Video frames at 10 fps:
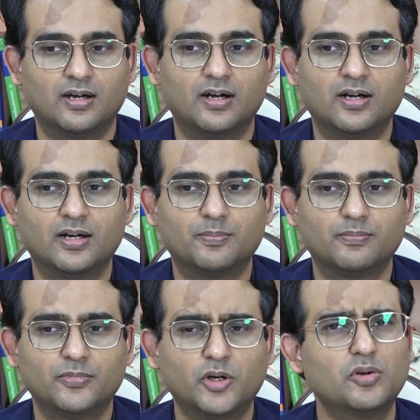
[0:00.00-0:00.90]

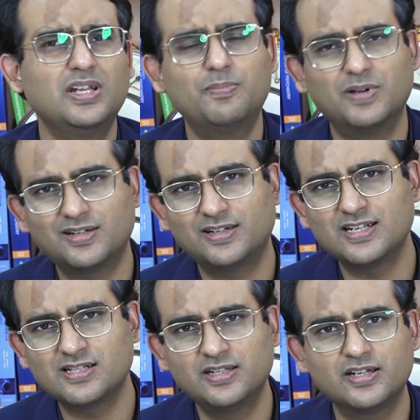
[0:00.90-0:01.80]
Not only a blood
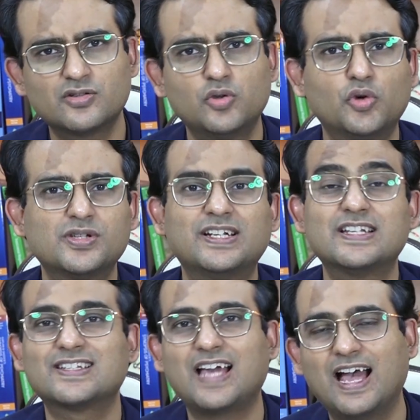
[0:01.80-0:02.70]
test, there is no
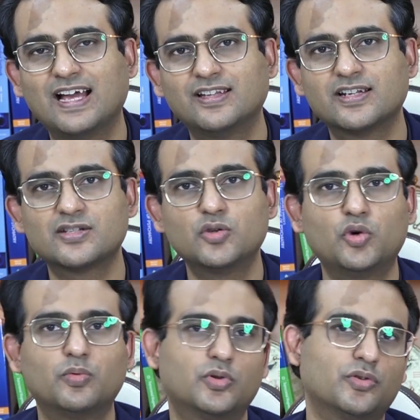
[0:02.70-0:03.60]
CT scan, there is
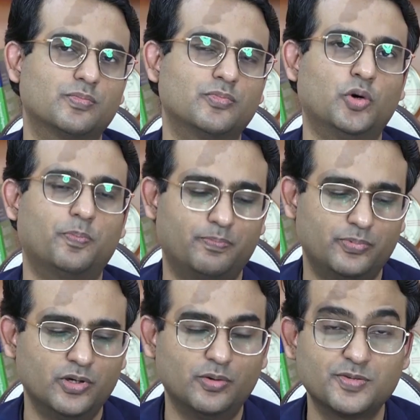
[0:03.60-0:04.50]
no
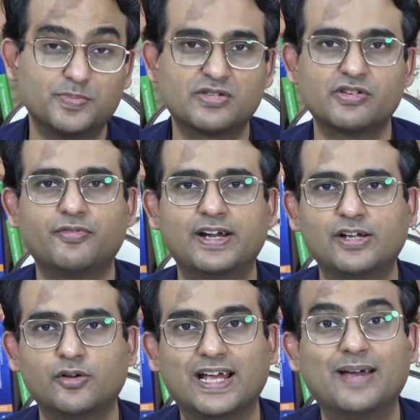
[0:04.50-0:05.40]
specific
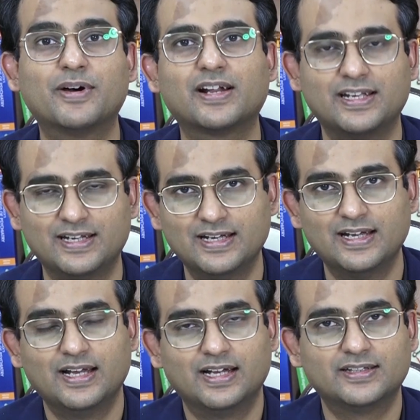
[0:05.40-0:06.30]
finding on MRI
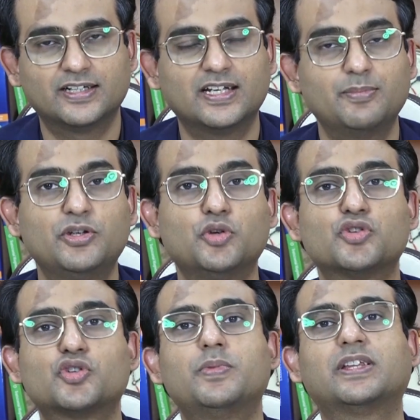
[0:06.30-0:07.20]
that can be
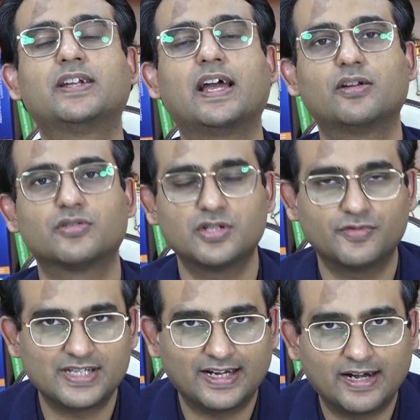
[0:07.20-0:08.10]
used to make the diagnosis of
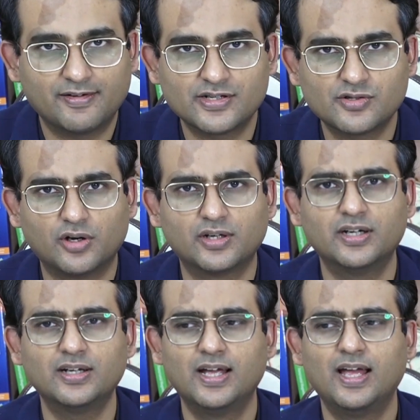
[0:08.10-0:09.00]
a psychiatric
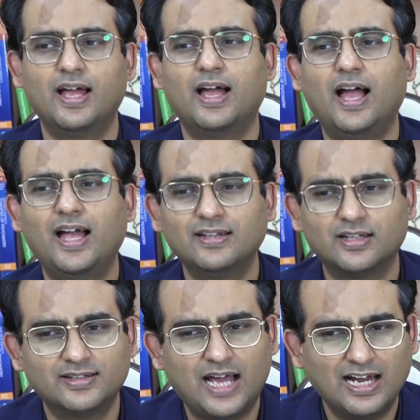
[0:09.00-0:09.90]
disorder.
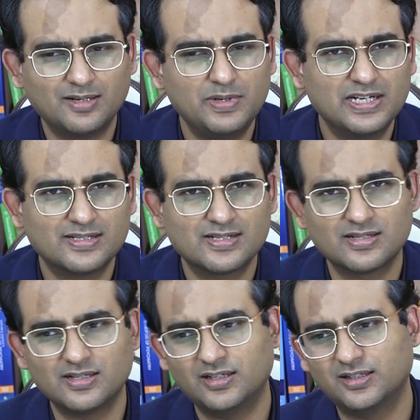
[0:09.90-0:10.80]
And that
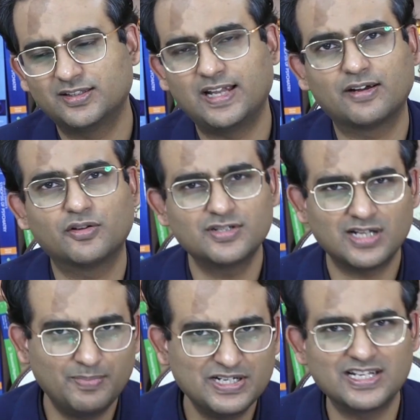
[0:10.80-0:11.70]
makes the diagnosis
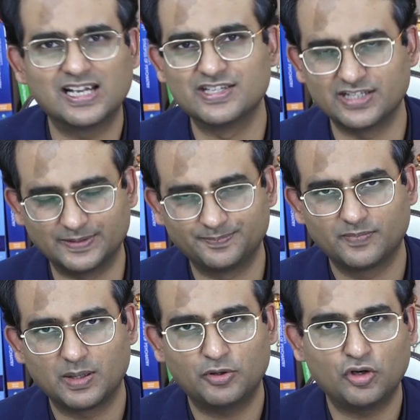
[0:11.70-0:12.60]
a bit challenging
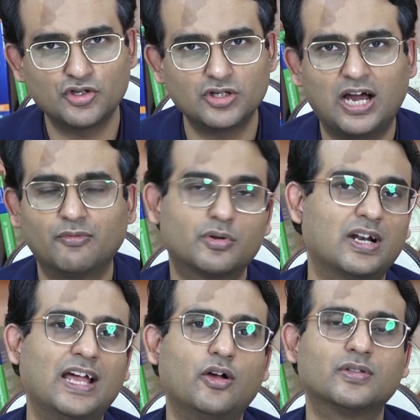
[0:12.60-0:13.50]
because you have to
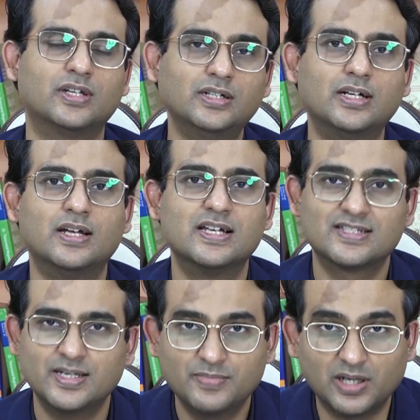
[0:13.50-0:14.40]
rely on the
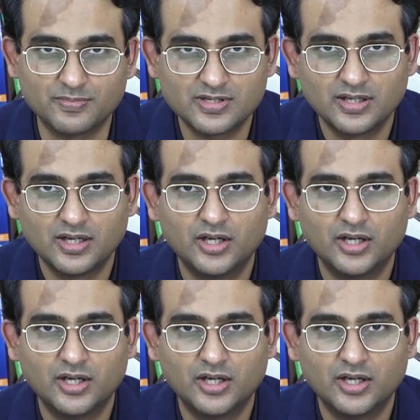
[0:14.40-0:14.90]
symptoms.